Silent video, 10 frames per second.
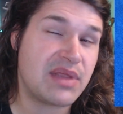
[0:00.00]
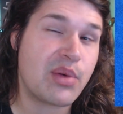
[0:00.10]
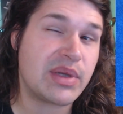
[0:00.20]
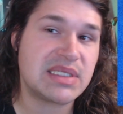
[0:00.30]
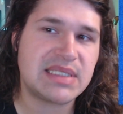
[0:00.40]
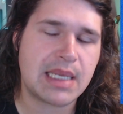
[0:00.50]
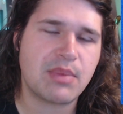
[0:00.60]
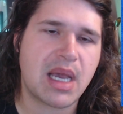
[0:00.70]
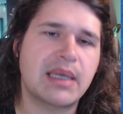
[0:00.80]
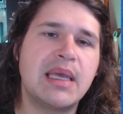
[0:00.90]
they went to
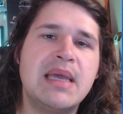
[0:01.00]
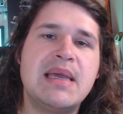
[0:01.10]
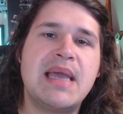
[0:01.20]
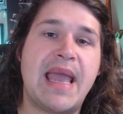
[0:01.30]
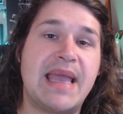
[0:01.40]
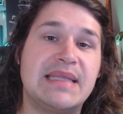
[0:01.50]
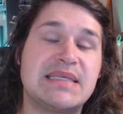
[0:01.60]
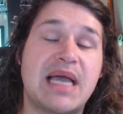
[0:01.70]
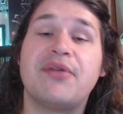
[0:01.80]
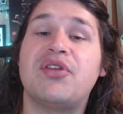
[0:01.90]
Denmark and
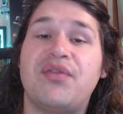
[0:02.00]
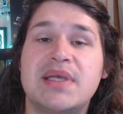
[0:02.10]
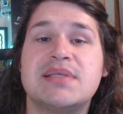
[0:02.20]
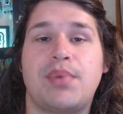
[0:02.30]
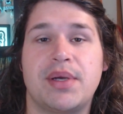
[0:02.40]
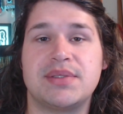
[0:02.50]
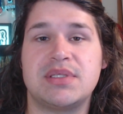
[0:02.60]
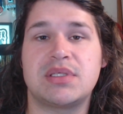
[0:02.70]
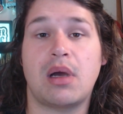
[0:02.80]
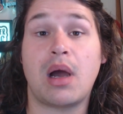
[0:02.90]
after fees and
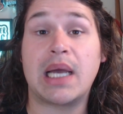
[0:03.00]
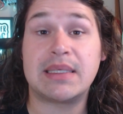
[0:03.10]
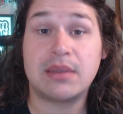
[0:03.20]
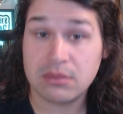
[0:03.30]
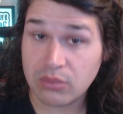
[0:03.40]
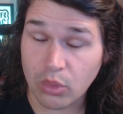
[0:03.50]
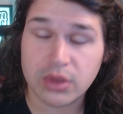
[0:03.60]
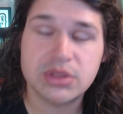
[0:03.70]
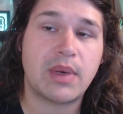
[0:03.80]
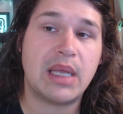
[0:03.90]
postage I
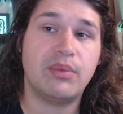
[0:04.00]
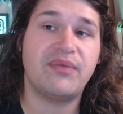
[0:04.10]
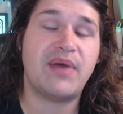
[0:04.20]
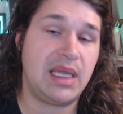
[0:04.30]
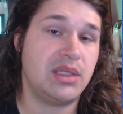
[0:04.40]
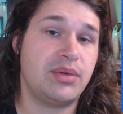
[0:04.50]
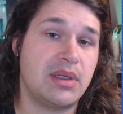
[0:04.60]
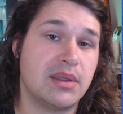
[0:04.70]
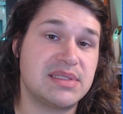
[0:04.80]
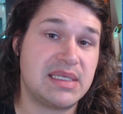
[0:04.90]
walked away with
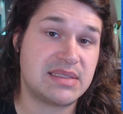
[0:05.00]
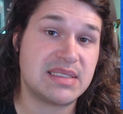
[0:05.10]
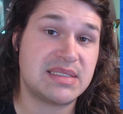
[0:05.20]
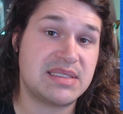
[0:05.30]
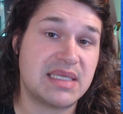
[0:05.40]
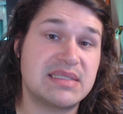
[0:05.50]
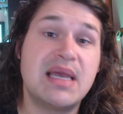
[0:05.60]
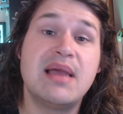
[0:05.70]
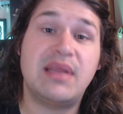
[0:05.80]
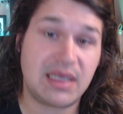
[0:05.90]
$83.60
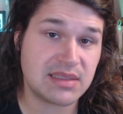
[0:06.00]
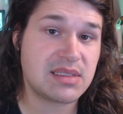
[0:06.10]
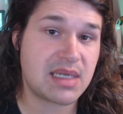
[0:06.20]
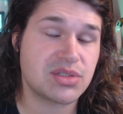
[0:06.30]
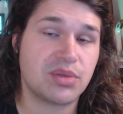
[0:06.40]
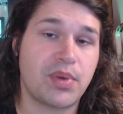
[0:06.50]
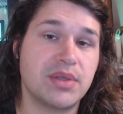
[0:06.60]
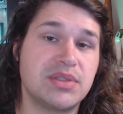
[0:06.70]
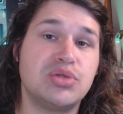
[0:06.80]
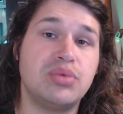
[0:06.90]
that international
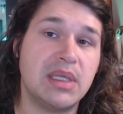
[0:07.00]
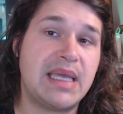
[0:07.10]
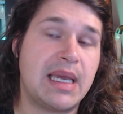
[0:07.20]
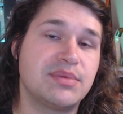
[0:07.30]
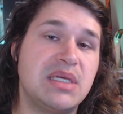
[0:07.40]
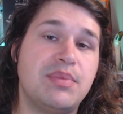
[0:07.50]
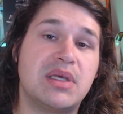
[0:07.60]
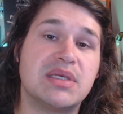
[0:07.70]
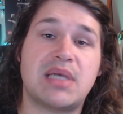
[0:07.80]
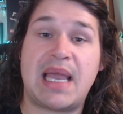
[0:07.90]
postage really helped here
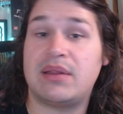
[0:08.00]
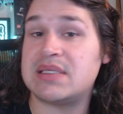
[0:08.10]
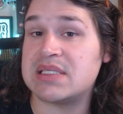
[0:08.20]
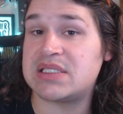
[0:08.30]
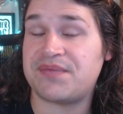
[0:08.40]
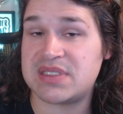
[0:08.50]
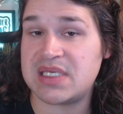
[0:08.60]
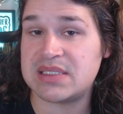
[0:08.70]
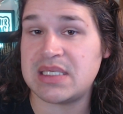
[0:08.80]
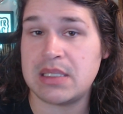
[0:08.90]
because I had these listed for
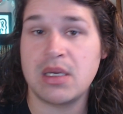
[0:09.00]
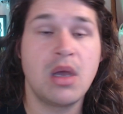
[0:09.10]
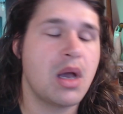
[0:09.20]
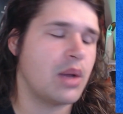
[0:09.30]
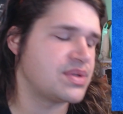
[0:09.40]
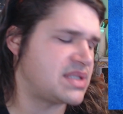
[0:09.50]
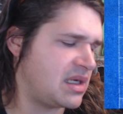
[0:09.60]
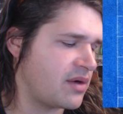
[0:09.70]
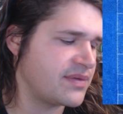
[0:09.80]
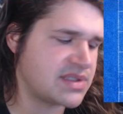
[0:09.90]
60 I was
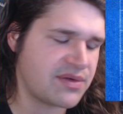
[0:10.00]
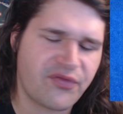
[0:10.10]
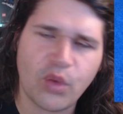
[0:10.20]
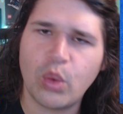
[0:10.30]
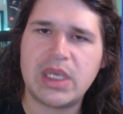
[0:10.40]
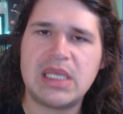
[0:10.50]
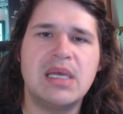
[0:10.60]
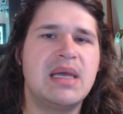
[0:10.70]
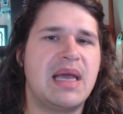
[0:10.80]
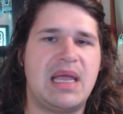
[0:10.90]
sending offers at 40
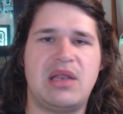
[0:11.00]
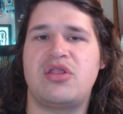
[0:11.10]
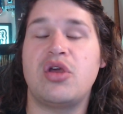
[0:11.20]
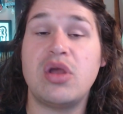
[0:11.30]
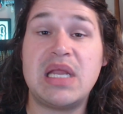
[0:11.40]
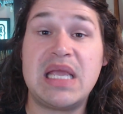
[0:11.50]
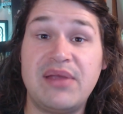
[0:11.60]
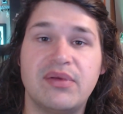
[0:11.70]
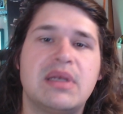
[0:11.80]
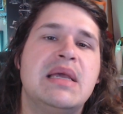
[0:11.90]
at 30
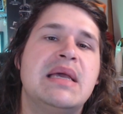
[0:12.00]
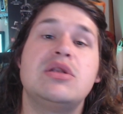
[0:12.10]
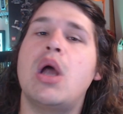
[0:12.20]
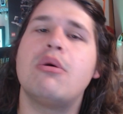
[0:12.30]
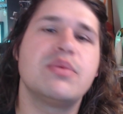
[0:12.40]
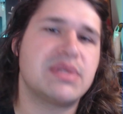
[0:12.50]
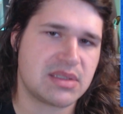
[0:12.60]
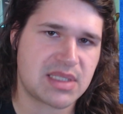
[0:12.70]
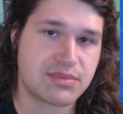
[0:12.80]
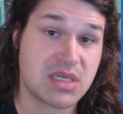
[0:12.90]
even no one was
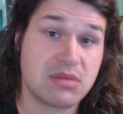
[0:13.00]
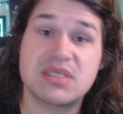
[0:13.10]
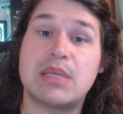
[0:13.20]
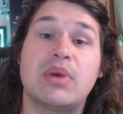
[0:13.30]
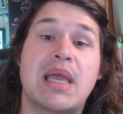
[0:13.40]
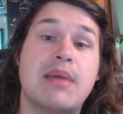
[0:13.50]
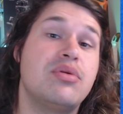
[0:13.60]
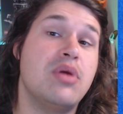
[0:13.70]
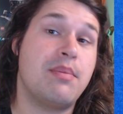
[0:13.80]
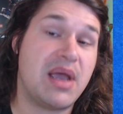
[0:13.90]
accepting someone came
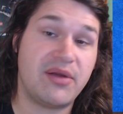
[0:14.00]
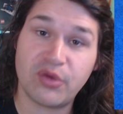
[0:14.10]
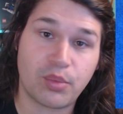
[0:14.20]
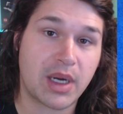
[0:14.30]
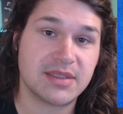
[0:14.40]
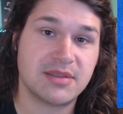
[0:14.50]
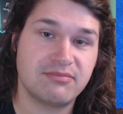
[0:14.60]
through and paid full price